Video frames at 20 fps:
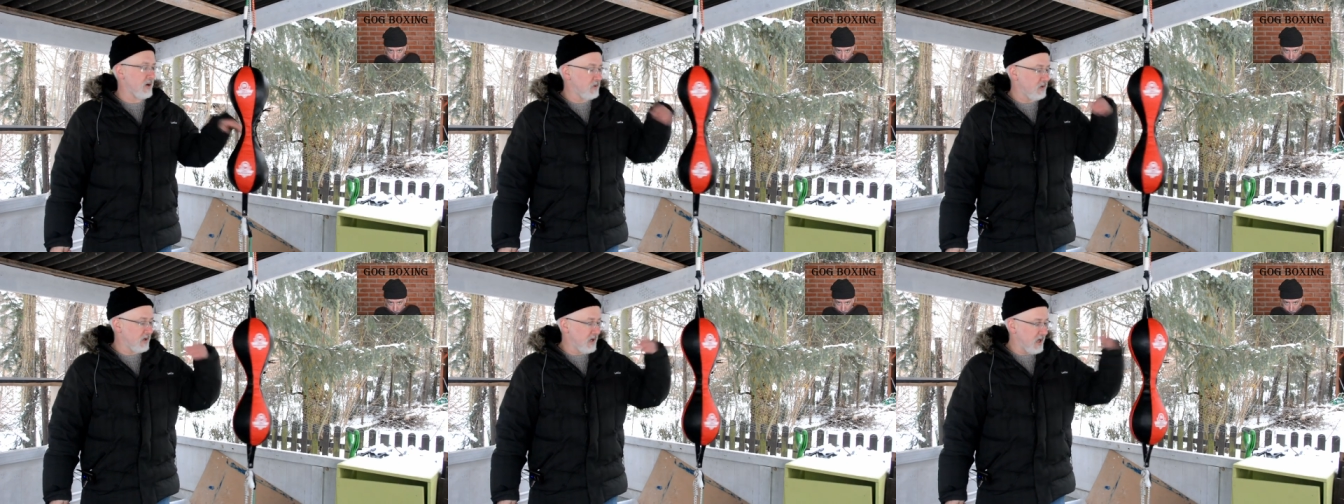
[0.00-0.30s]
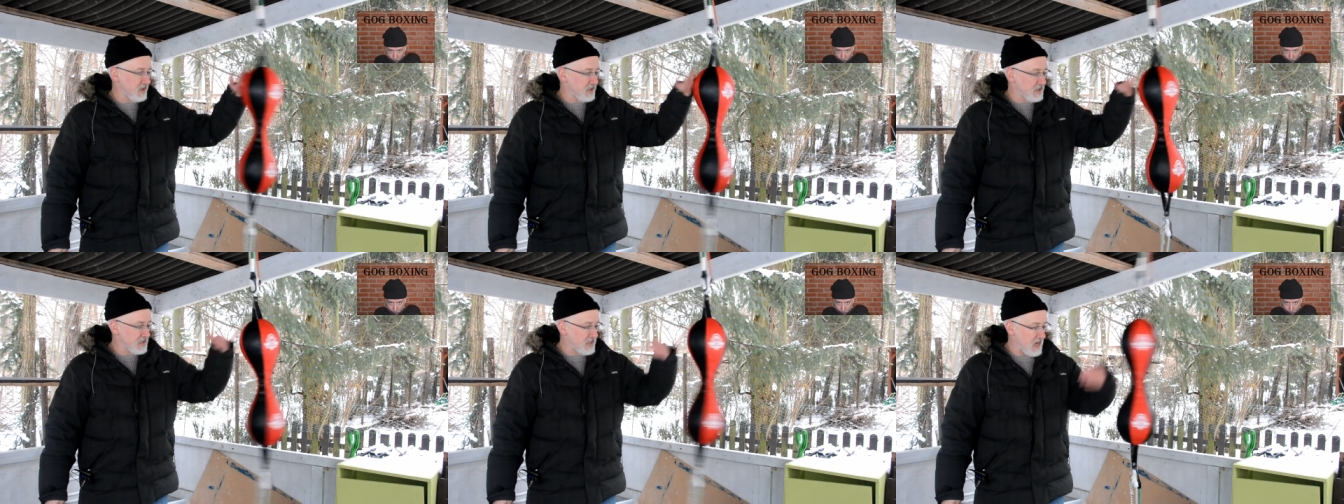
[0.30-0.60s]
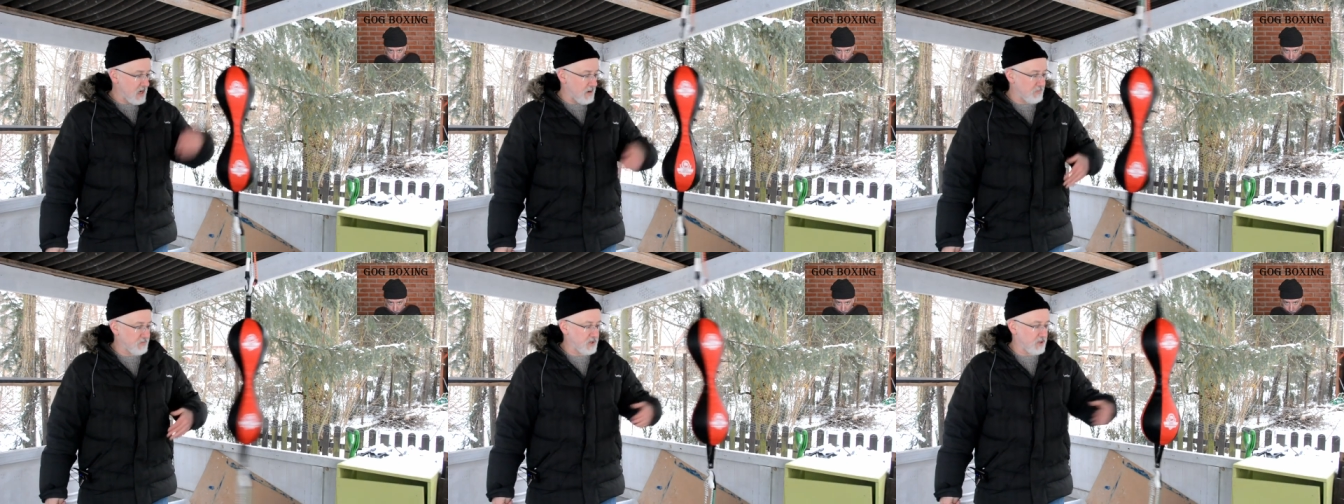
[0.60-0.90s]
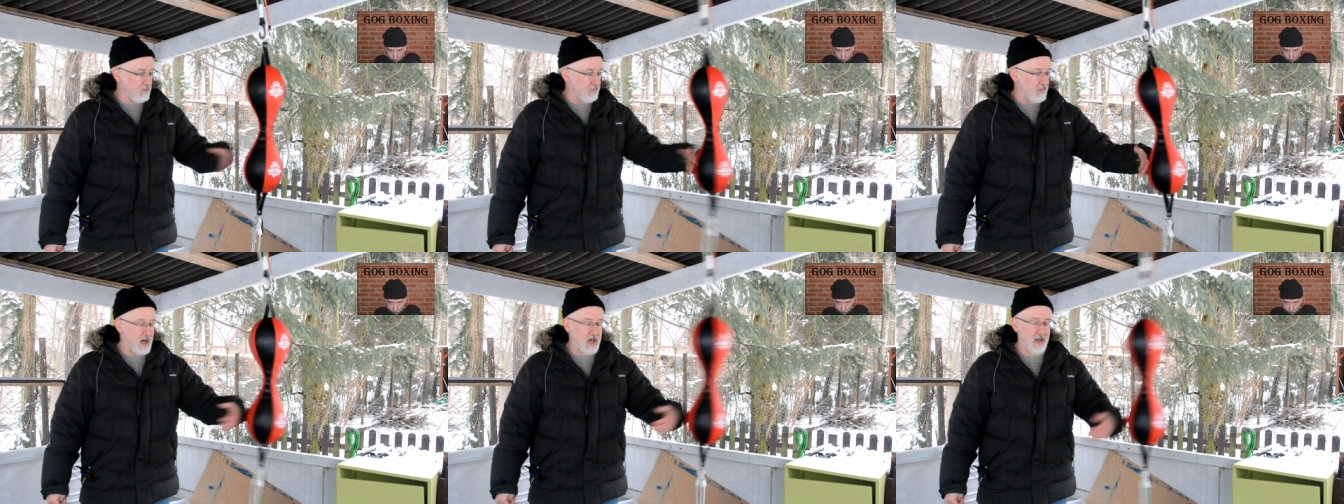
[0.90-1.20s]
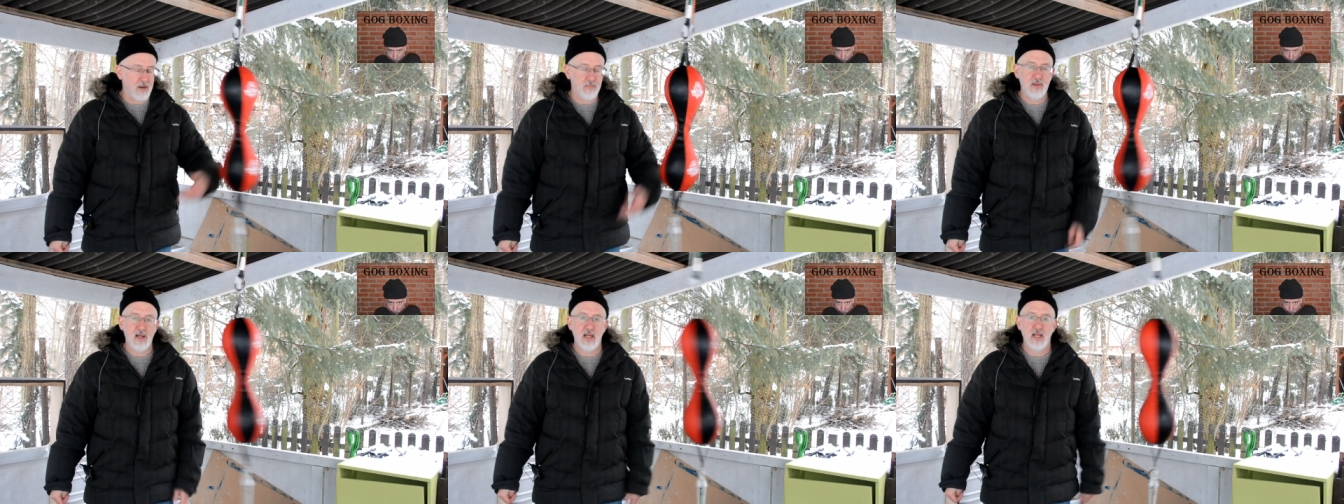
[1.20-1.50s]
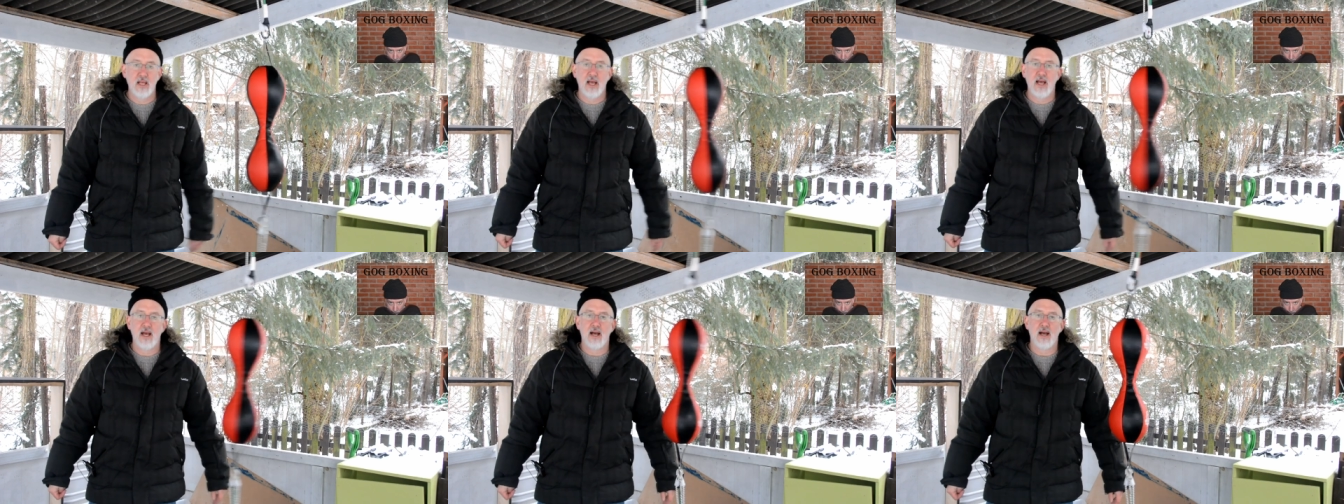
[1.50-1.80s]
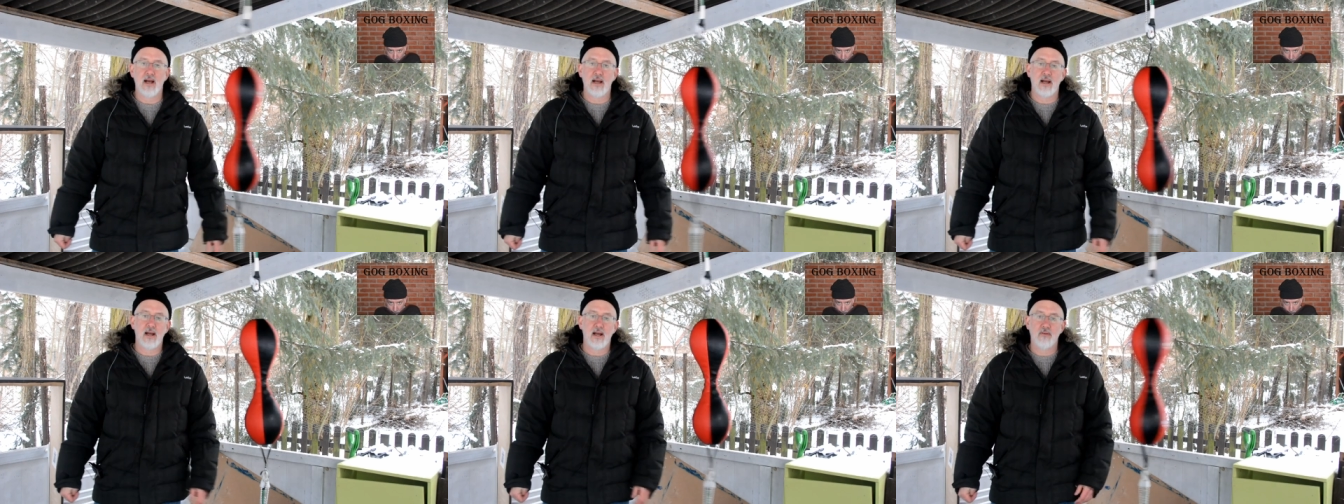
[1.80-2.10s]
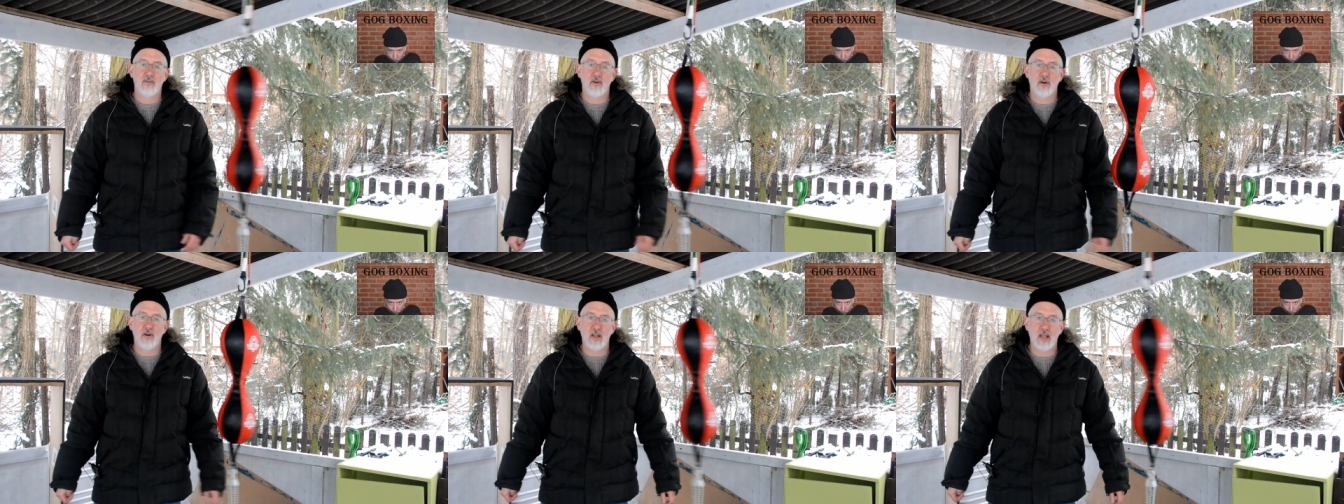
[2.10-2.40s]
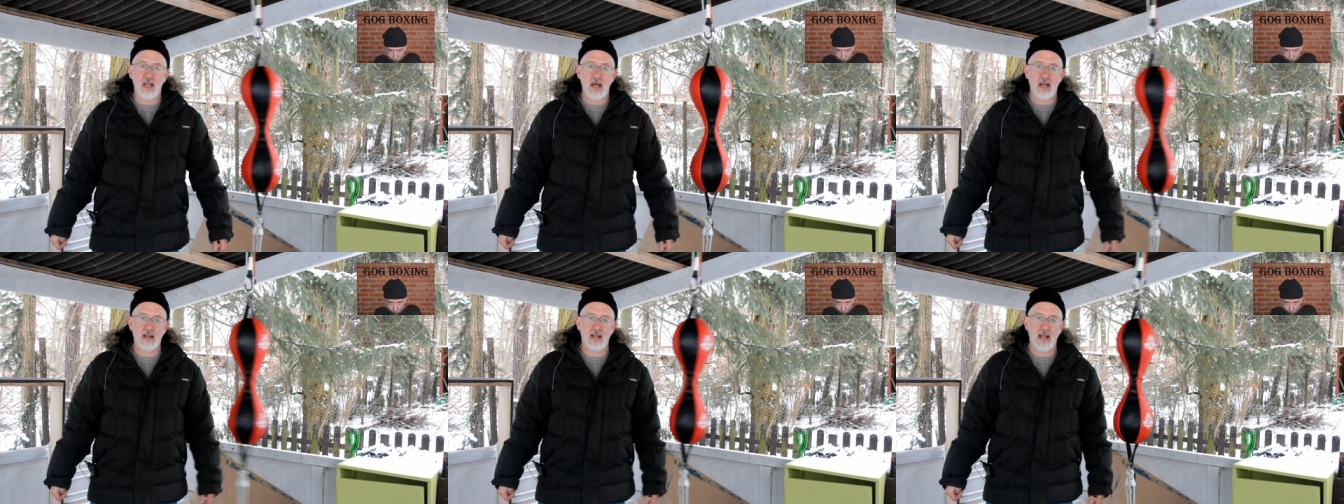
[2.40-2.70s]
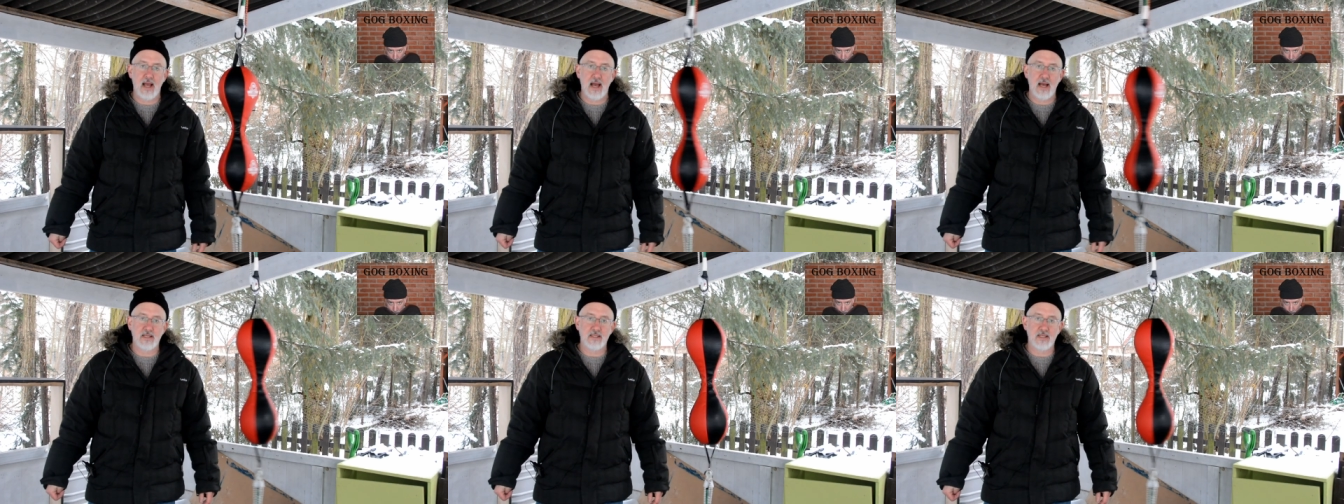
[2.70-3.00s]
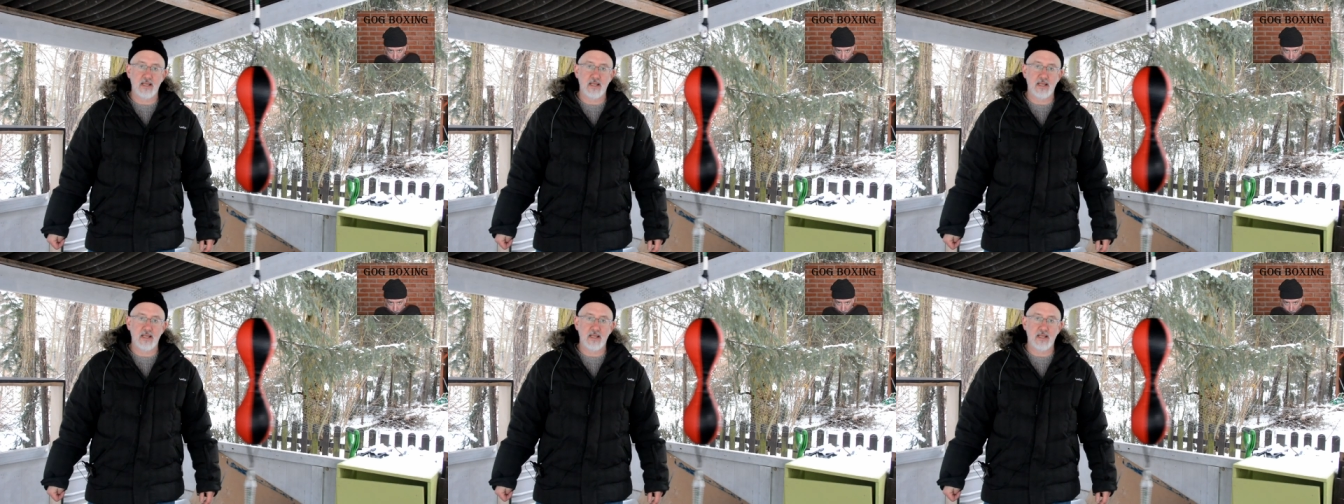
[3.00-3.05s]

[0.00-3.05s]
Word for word: We got the top and the bottom. I've heard a lot of guys,